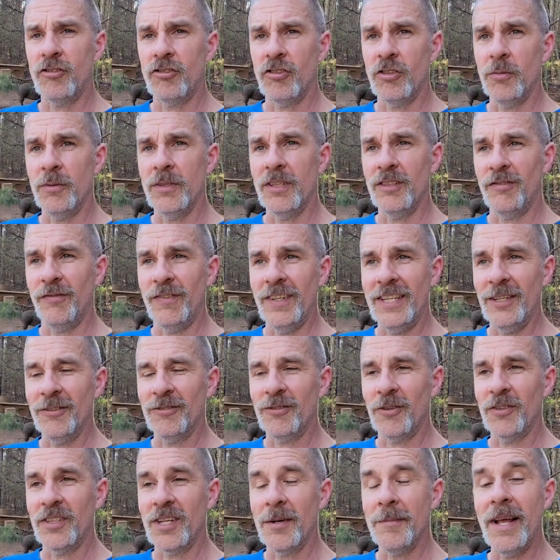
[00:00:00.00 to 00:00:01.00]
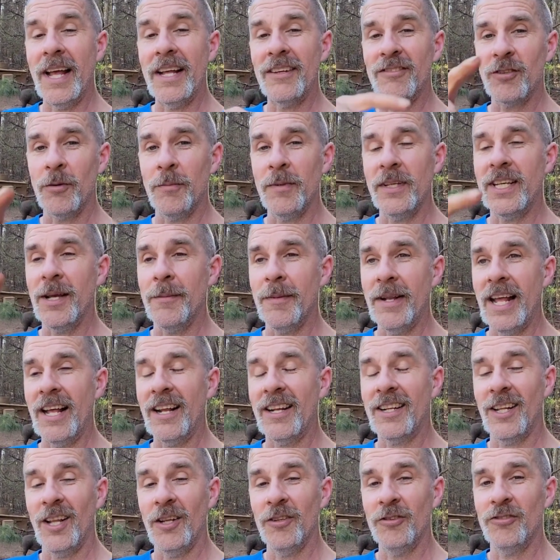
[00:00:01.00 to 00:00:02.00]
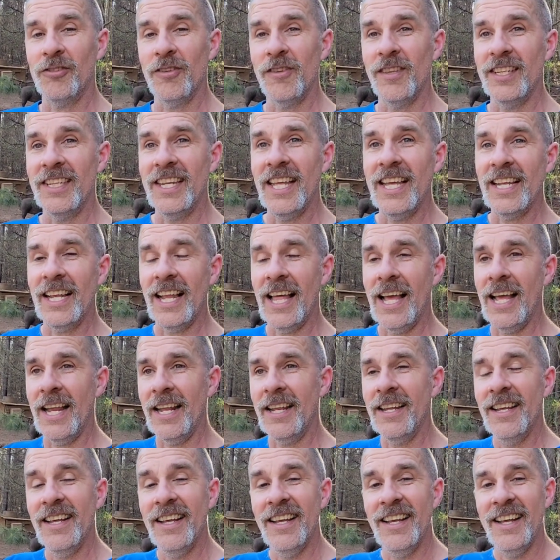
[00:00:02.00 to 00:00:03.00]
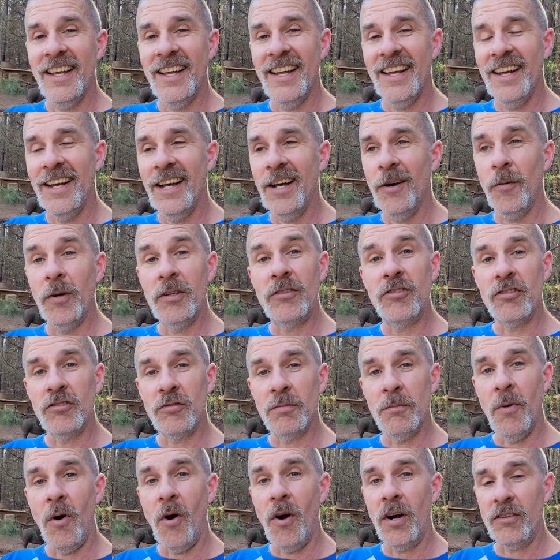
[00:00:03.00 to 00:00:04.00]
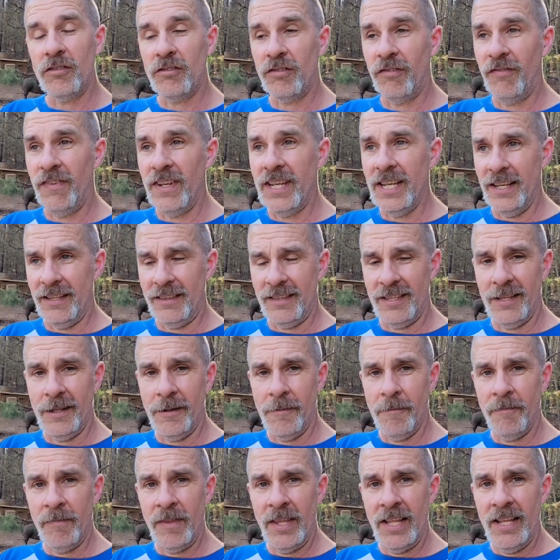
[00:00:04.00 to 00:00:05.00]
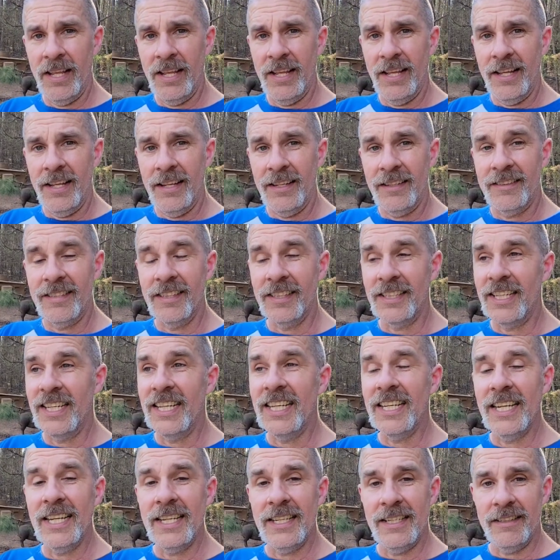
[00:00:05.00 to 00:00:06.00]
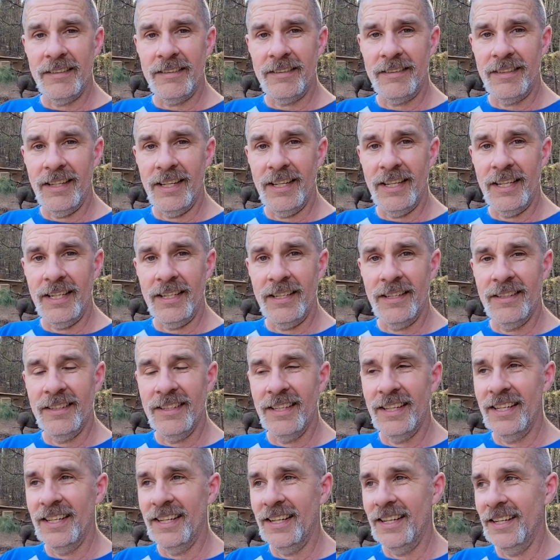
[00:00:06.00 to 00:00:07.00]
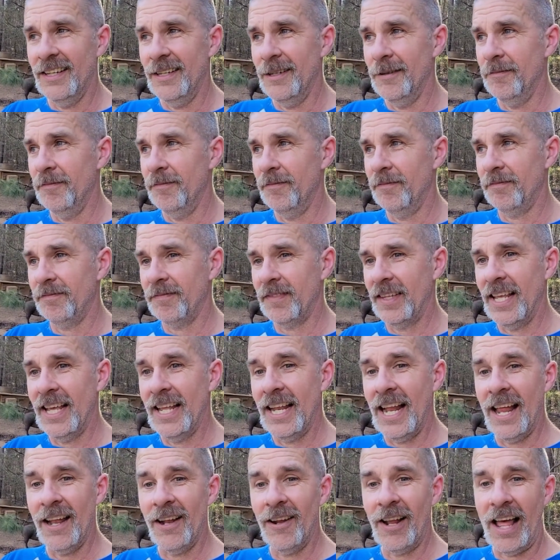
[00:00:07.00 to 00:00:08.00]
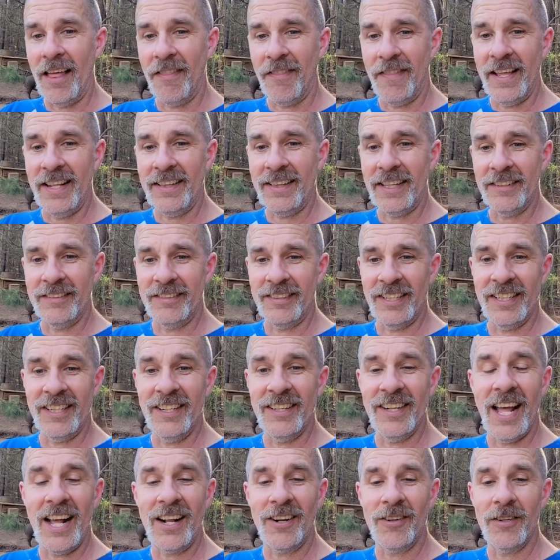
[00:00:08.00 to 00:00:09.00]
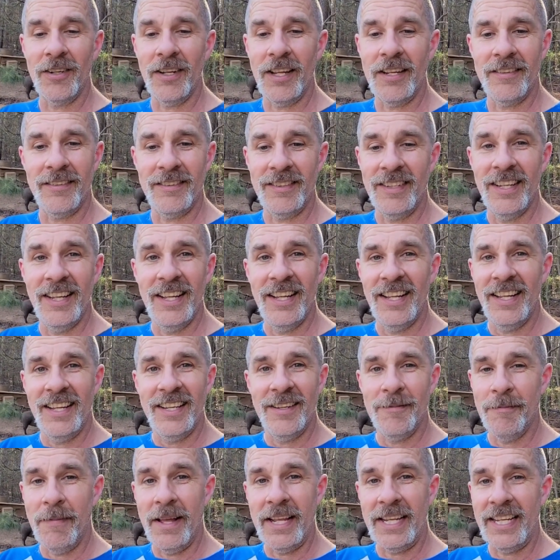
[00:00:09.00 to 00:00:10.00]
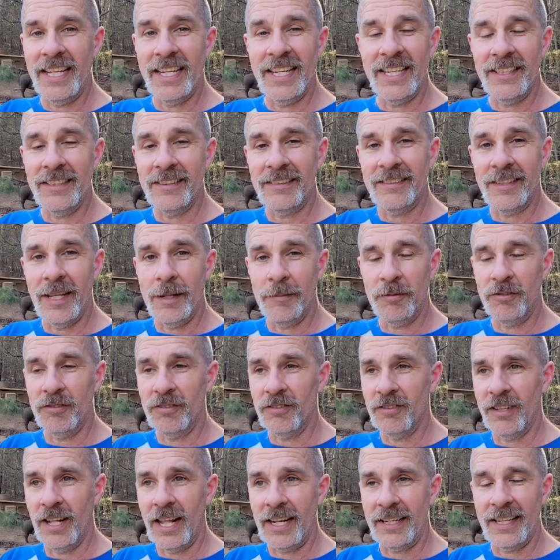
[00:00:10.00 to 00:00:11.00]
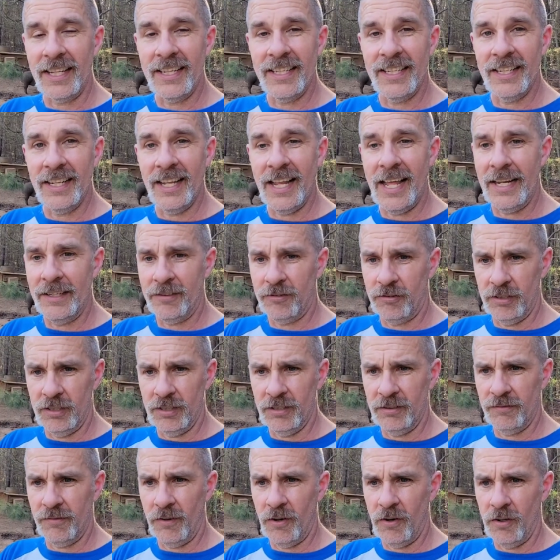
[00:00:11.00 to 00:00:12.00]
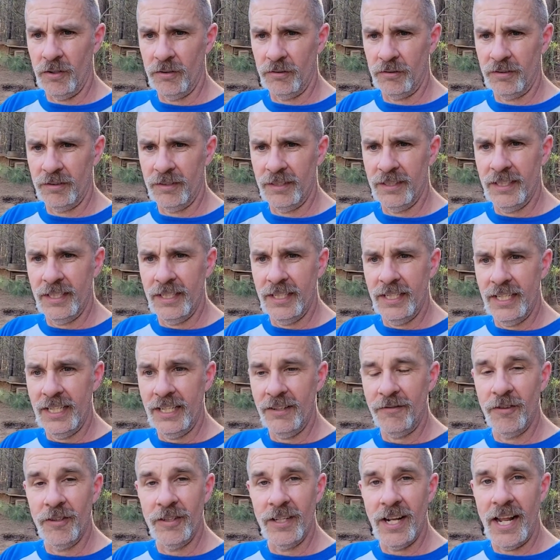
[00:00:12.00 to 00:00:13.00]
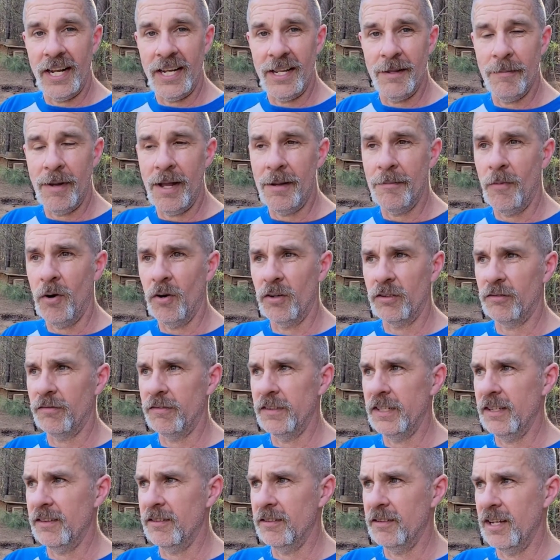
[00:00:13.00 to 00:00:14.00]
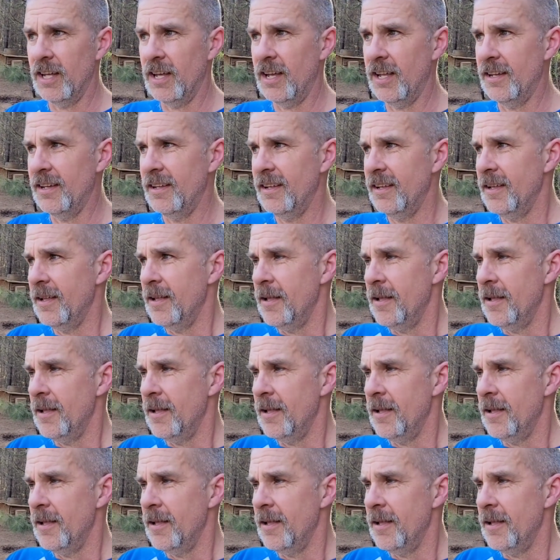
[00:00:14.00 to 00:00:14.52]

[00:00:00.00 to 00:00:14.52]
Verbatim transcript: sure when this video is going to come out. It's going to be coming out close to the deadline, uh, which is March 5th, to get in this thing. Um, and I, I think they said they're not going to make any exceptions like they did last year as far as if you're not in by March 5th or not